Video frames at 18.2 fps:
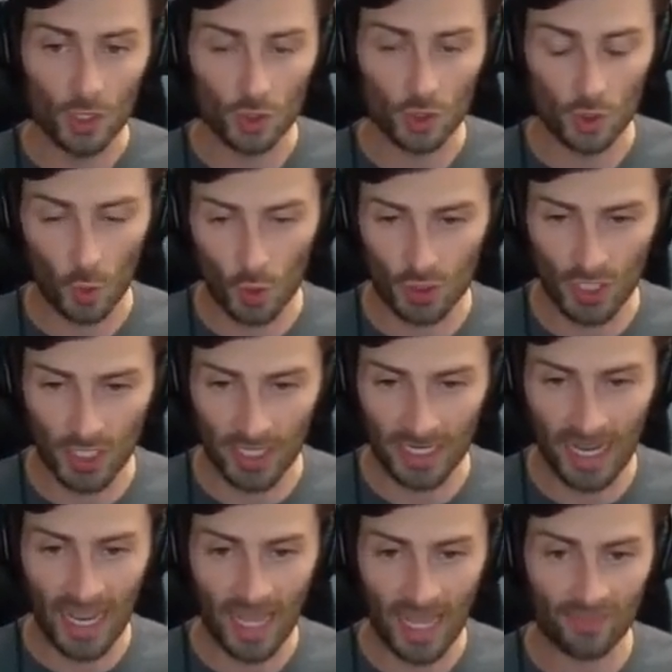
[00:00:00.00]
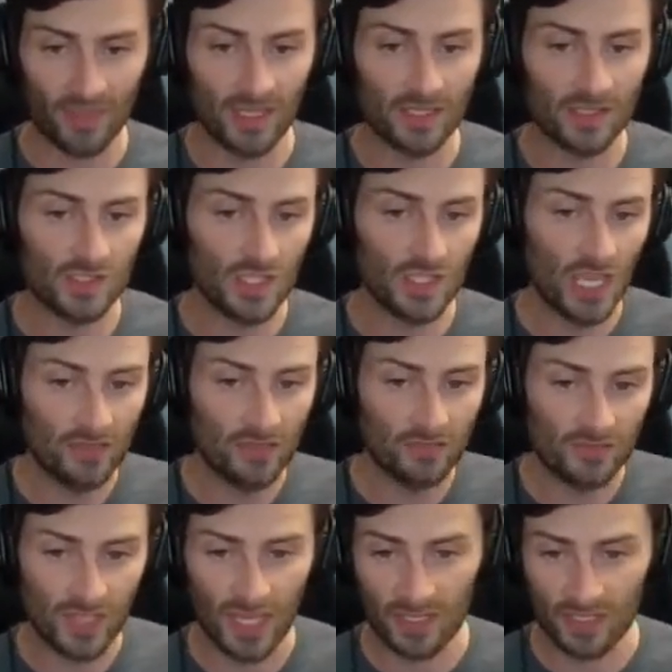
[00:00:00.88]
Georgia in Athens,
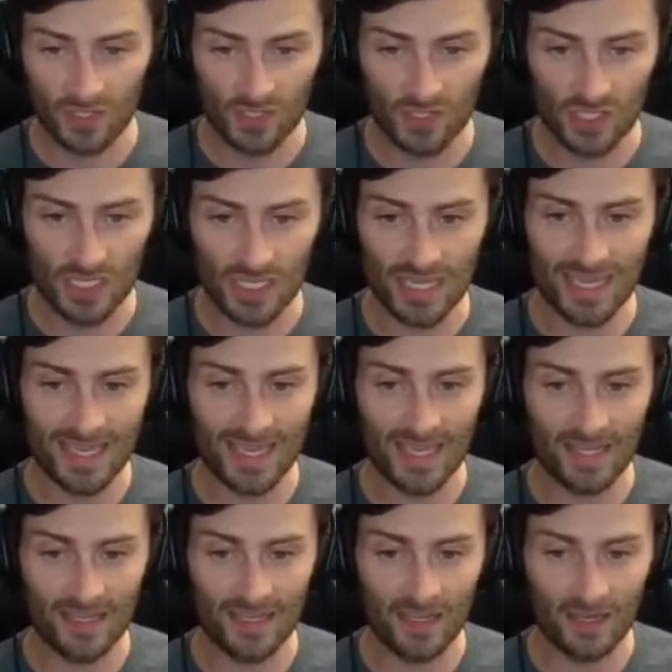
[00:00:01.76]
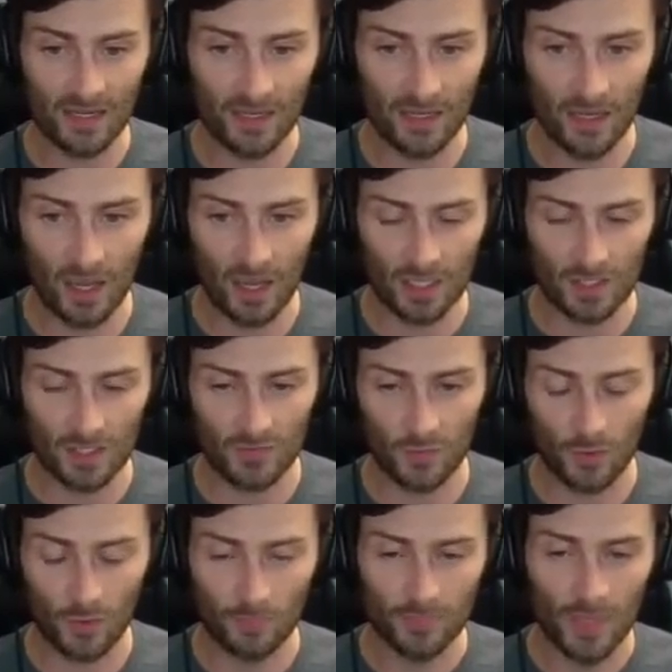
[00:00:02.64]
Tennessee in
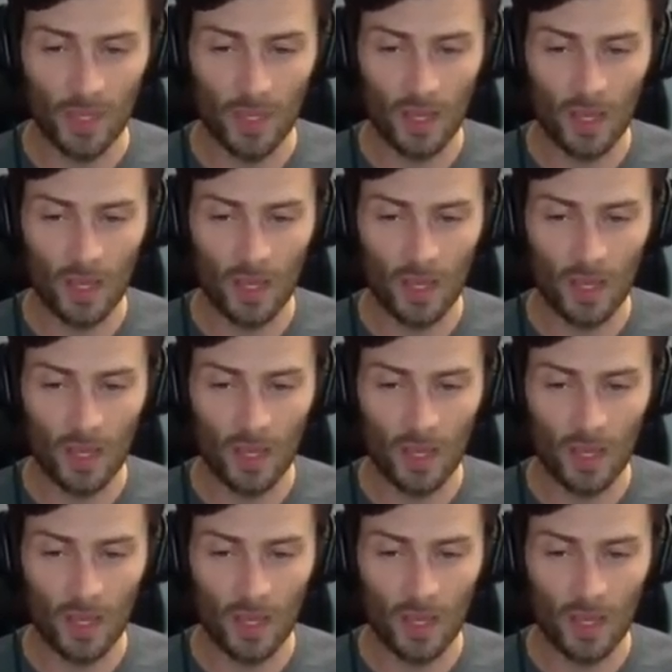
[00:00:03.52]
Knoxville.